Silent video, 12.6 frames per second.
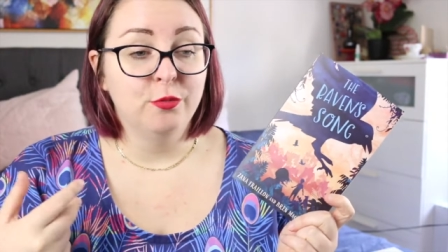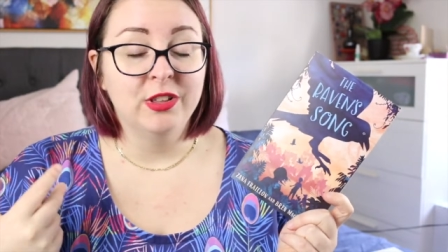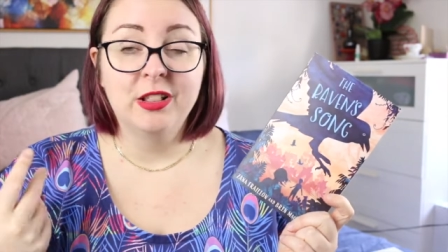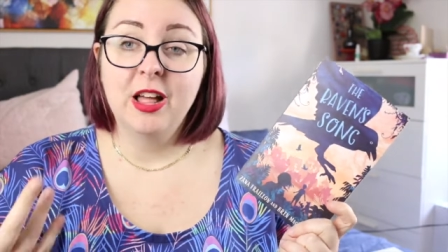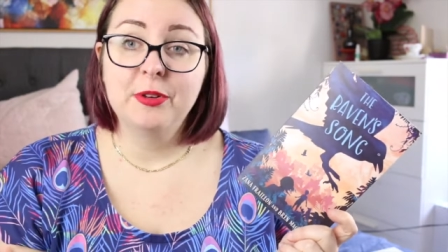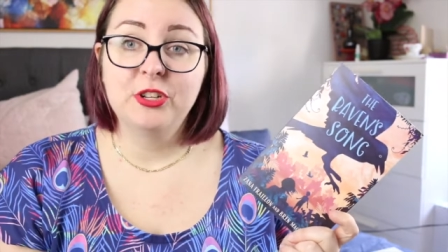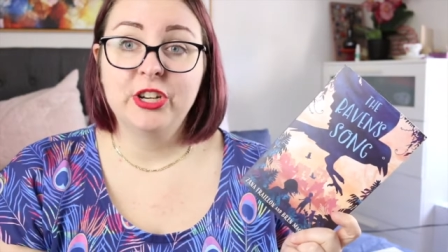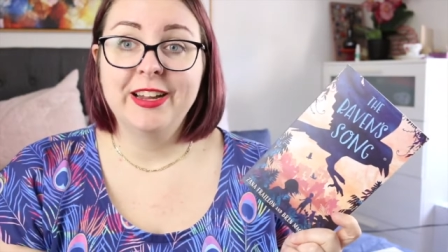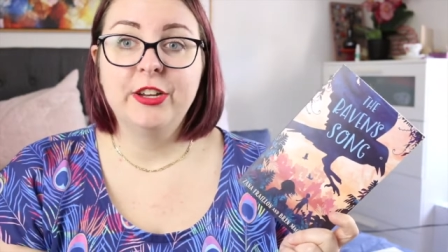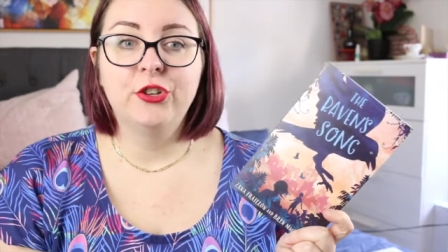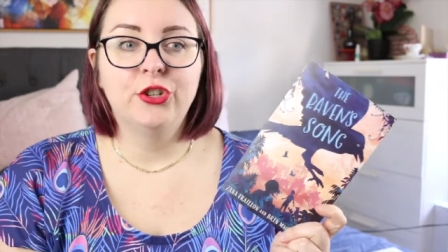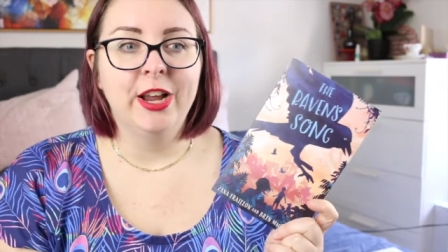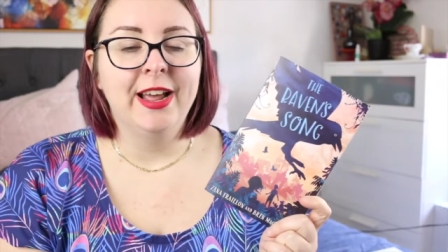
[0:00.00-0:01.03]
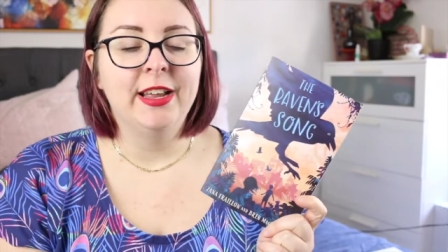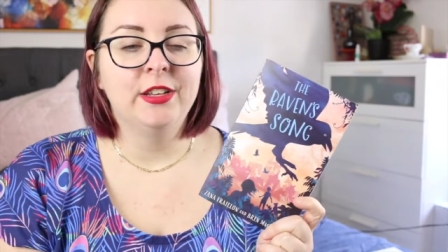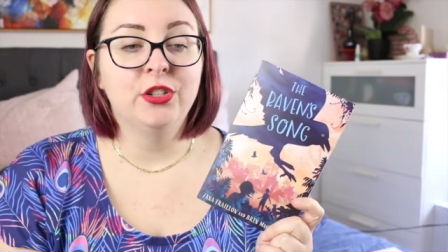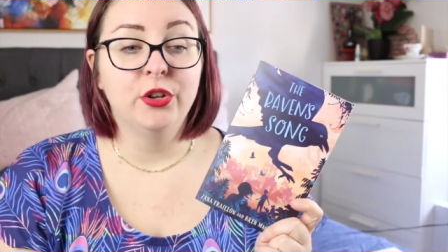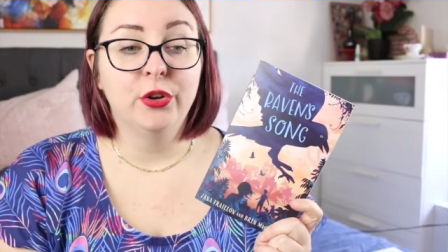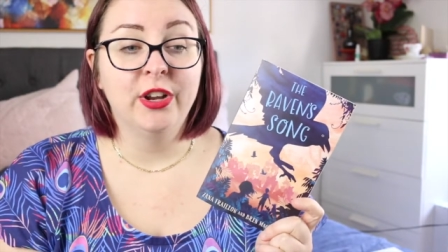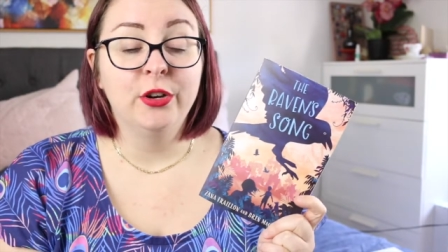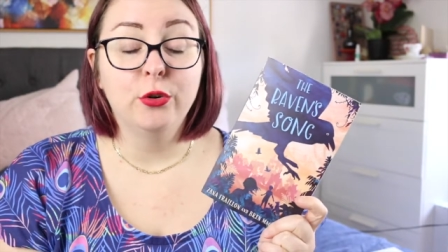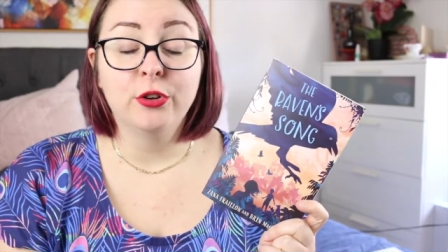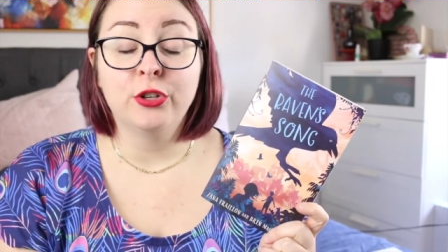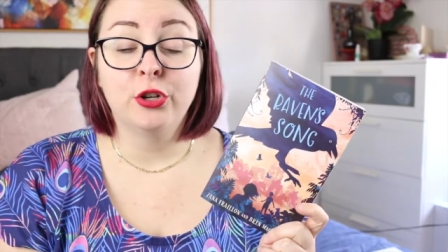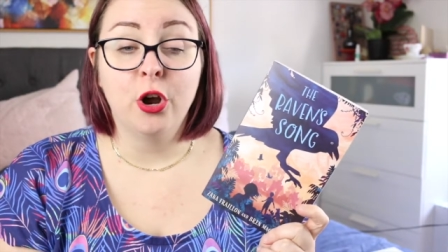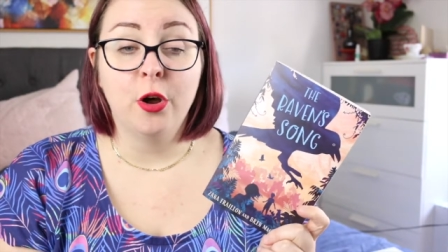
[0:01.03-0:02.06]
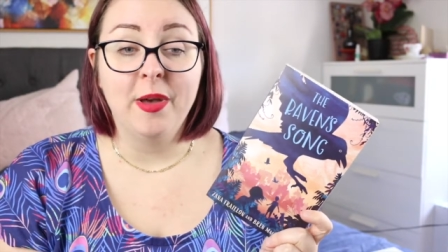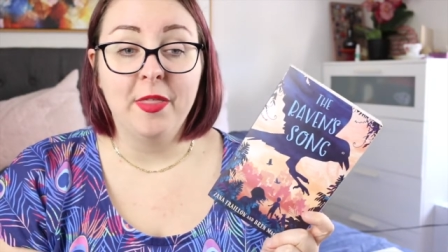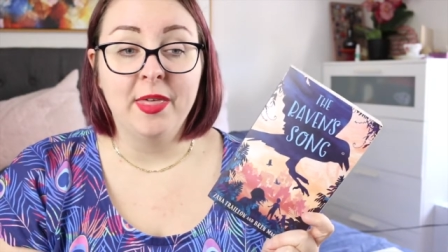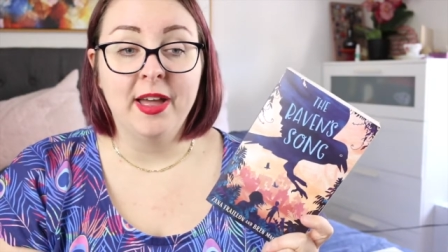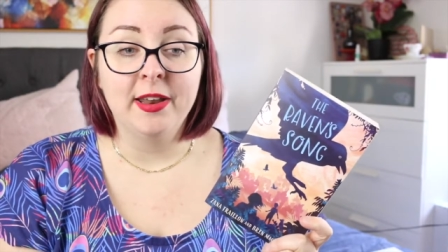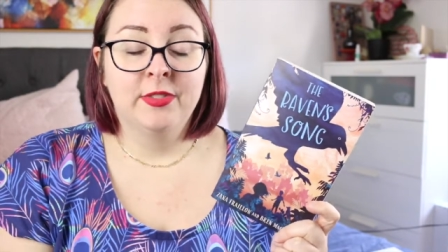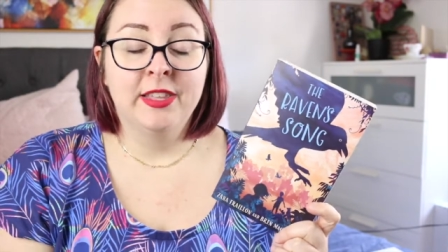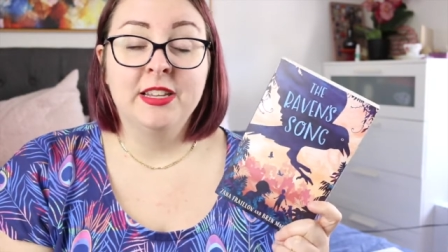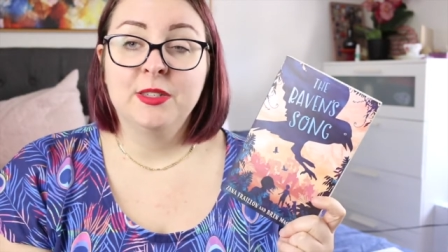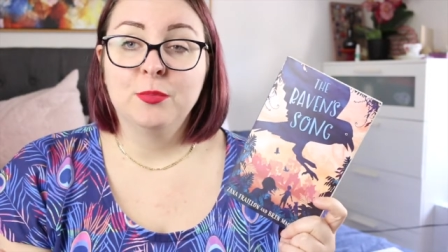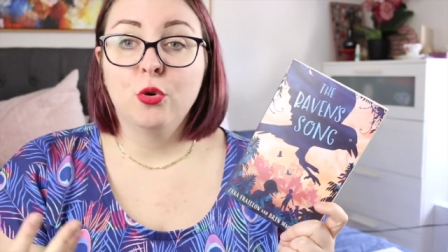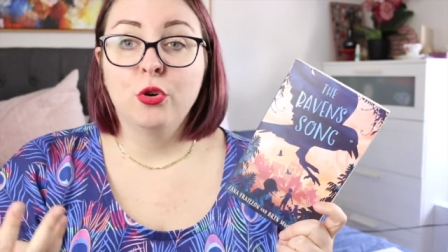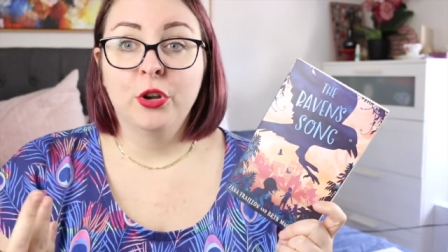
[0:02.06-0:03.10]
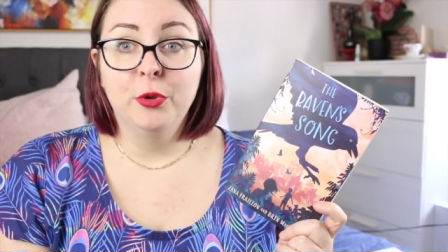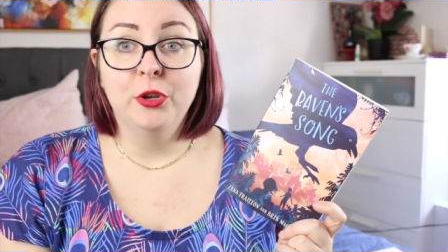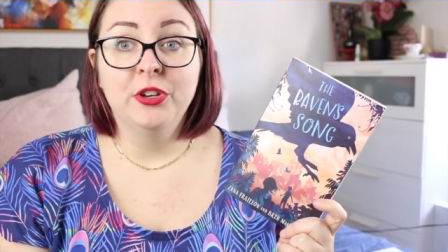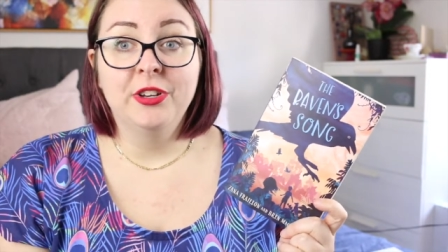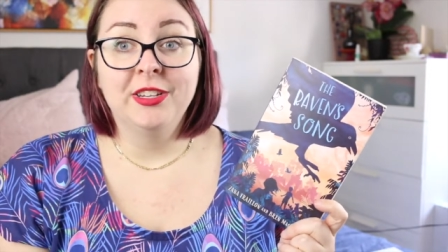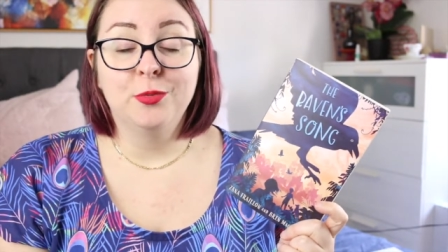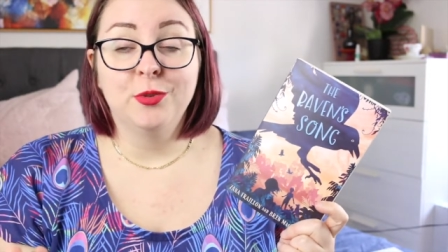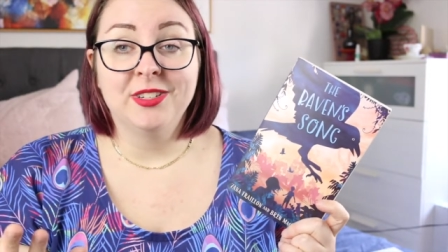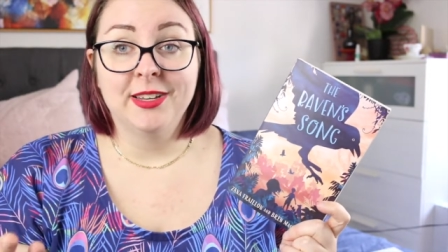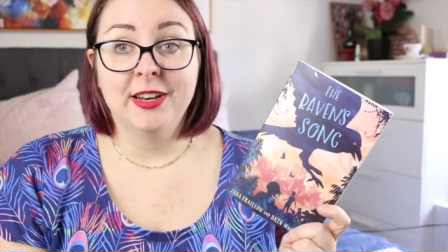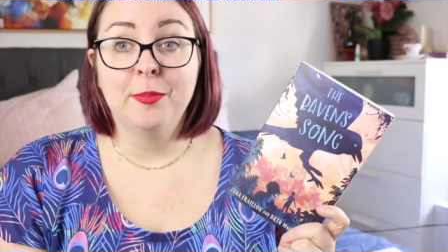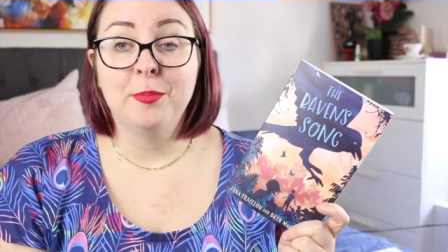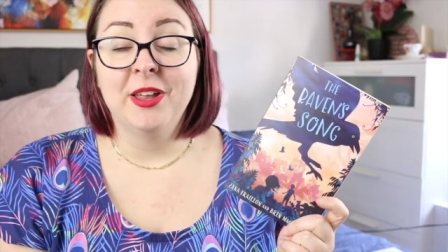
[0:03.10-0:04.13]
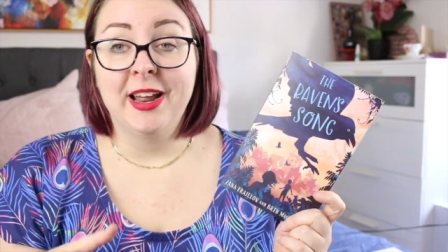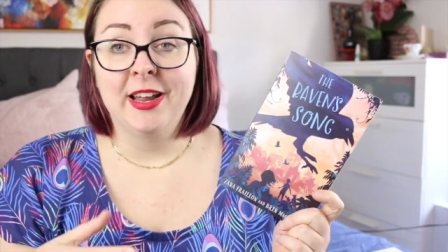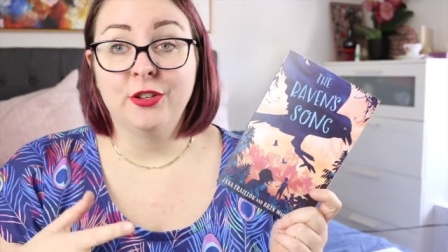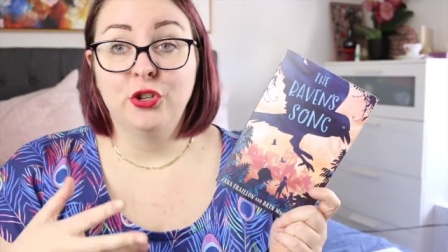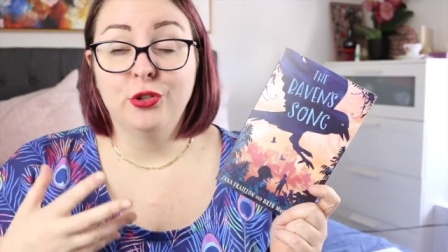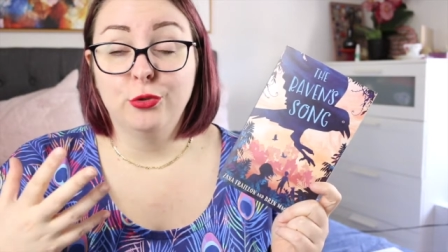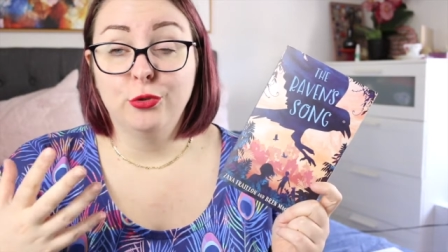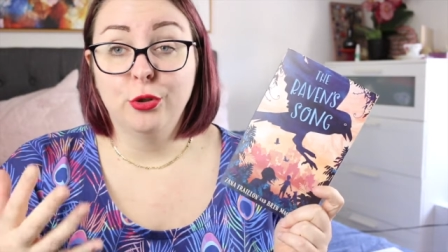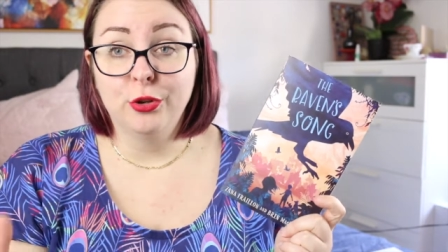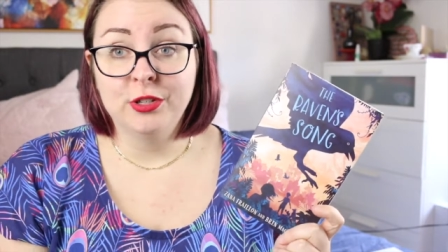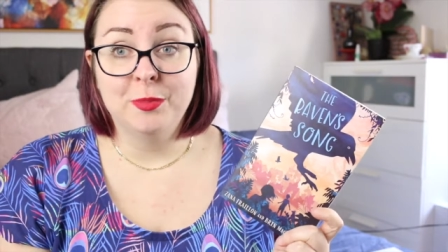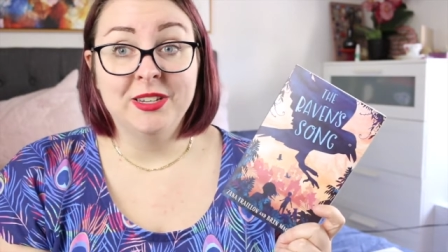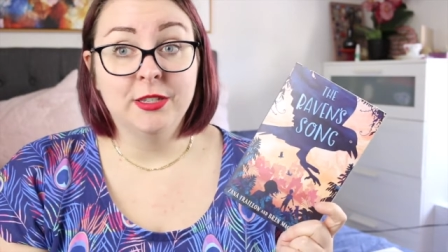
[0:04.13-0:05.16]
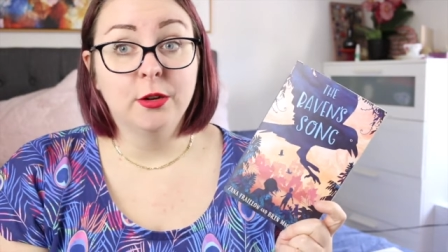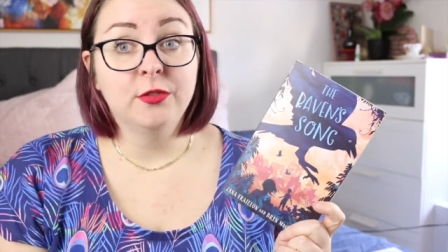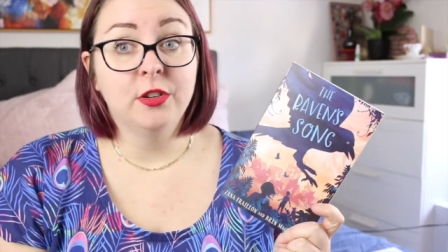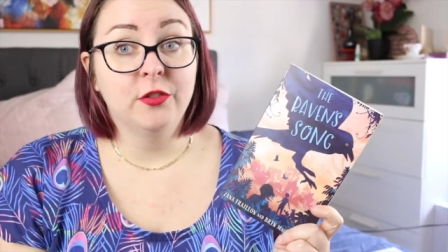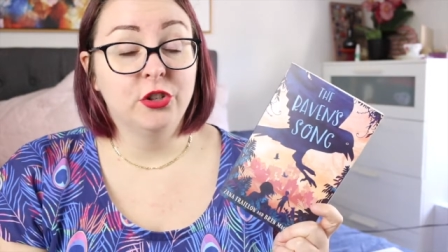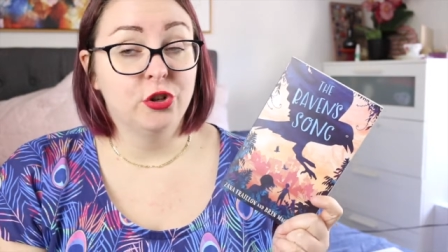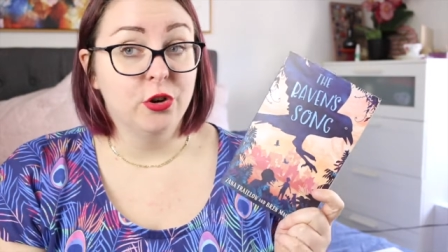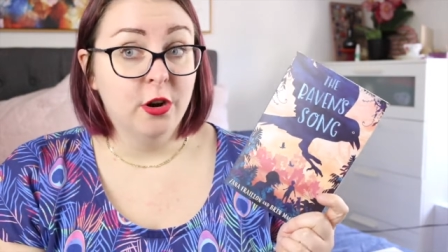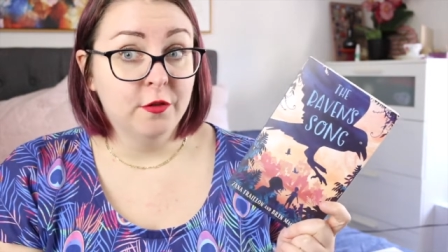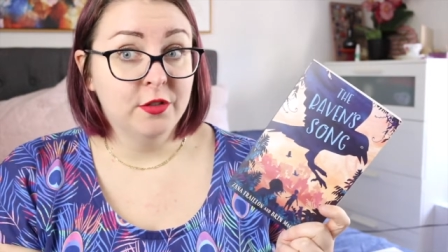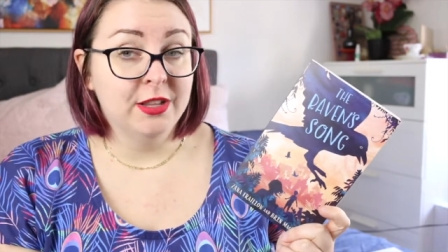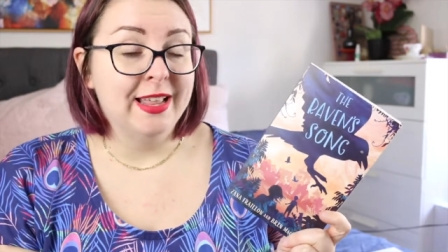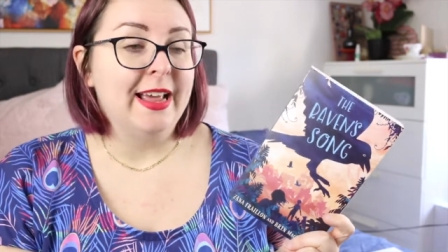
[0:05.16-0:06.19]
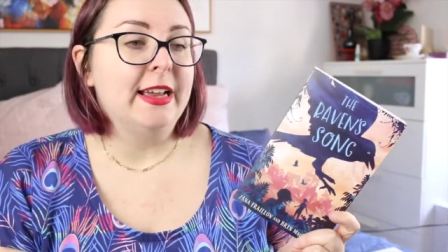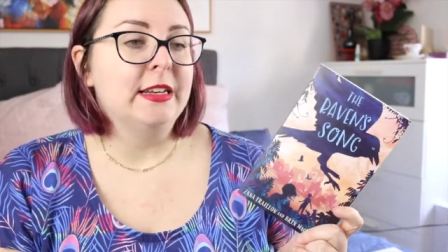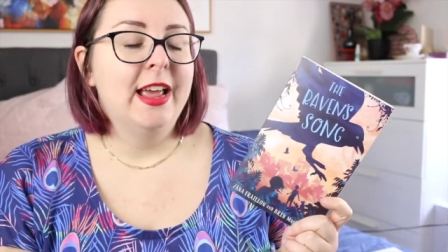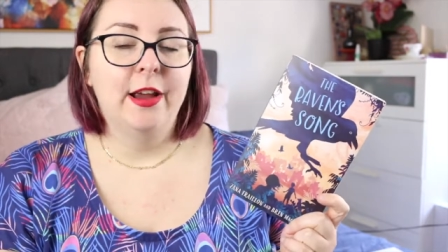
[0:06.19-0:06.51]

with climate change, and so in order to combat that, these small communities were set up that had to learn to be self-sufficient off the land.